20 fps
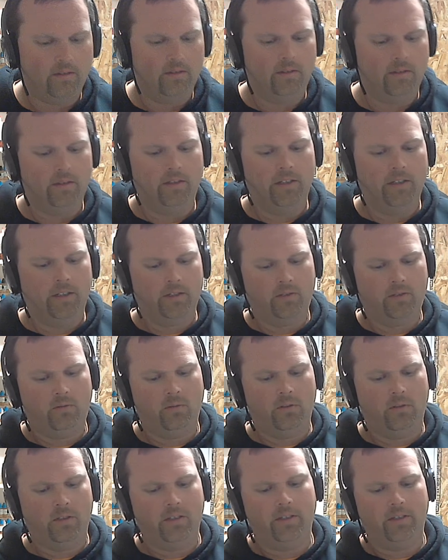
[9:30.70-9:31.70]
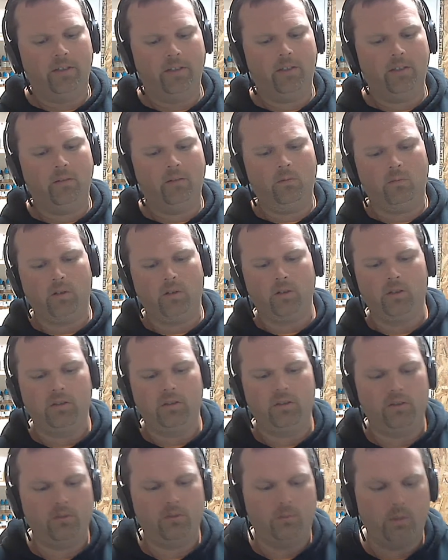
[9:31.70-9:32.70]
The next one I did
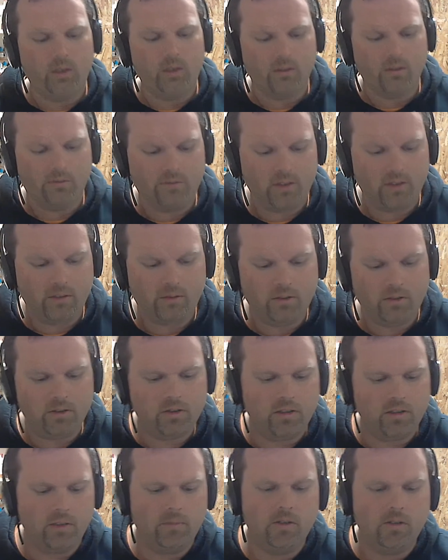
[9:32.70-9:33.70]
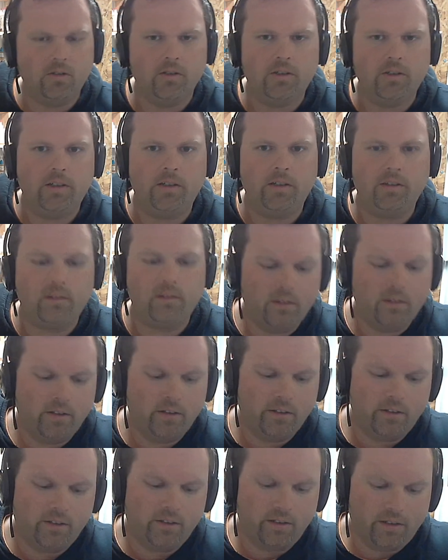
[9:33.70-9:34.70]
was Real Flavors Lemon Cookie.
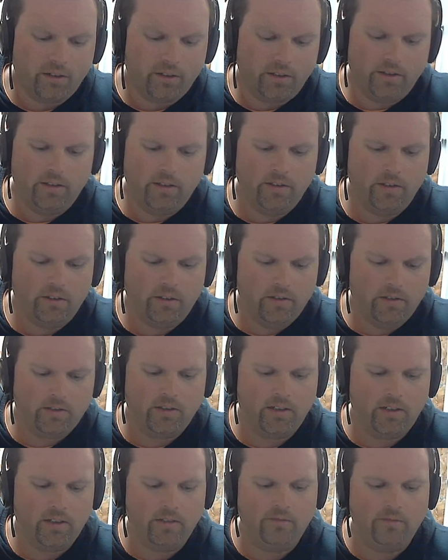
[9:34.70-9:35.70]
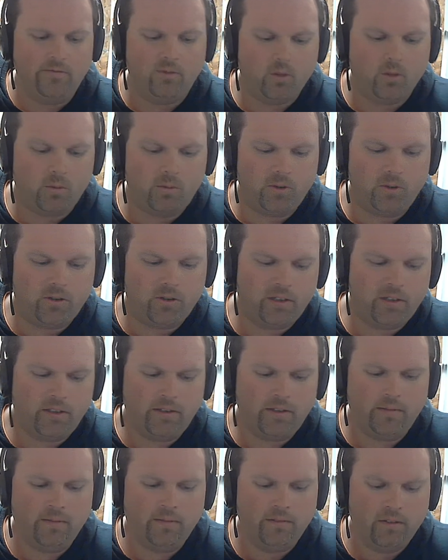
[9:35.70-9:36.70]
I did this at 4%.
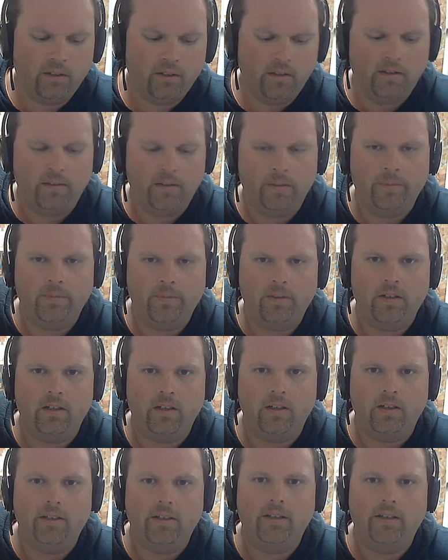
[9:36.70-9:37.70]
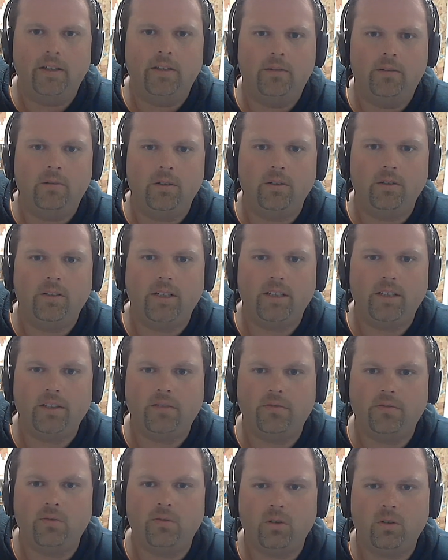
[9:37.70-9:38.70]
It had a real nice
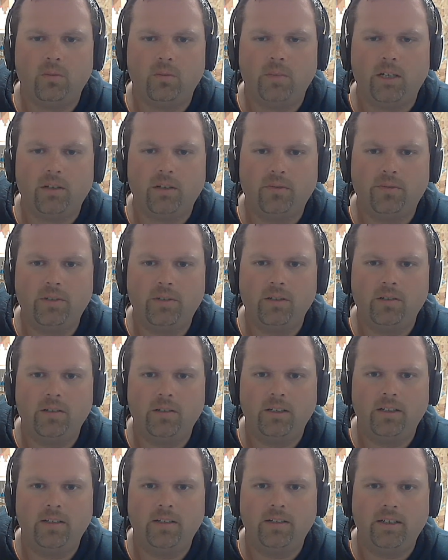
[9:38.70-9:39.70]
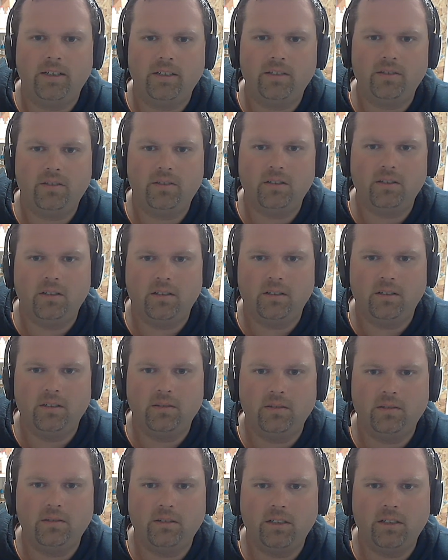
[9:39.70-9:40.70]
full mouthfeel, had a
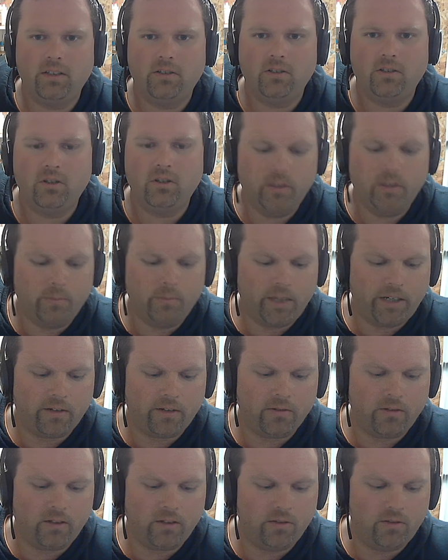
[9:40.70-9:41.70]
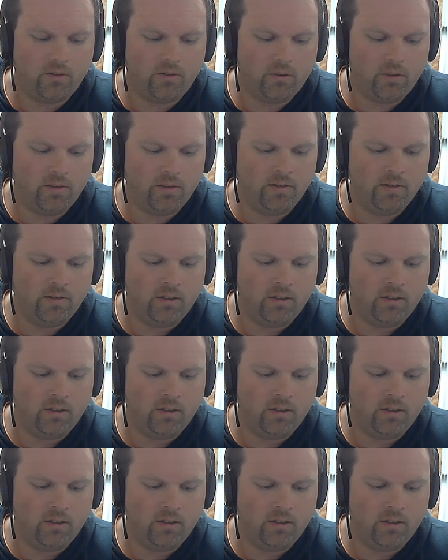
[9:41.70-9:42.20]
nice cookie background to it.